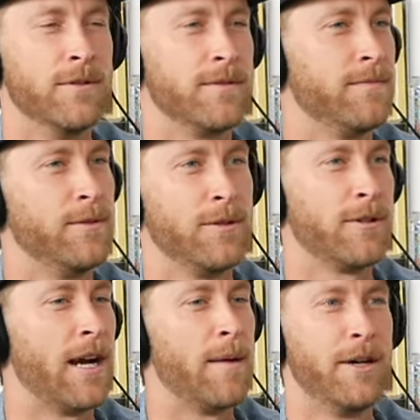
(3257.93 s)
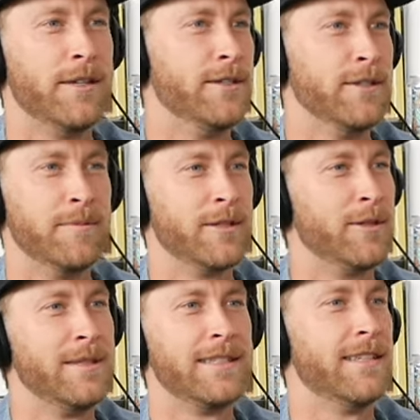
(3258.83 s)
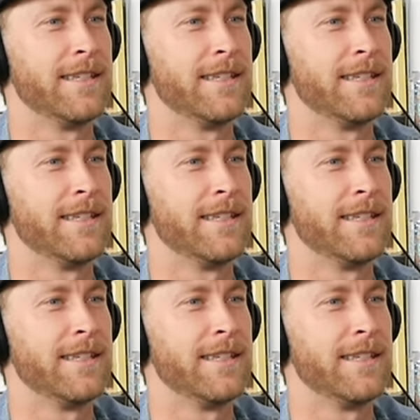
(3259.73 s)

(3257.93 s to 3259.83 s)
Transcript: We'll we'll crap on noobs. It'll be sick.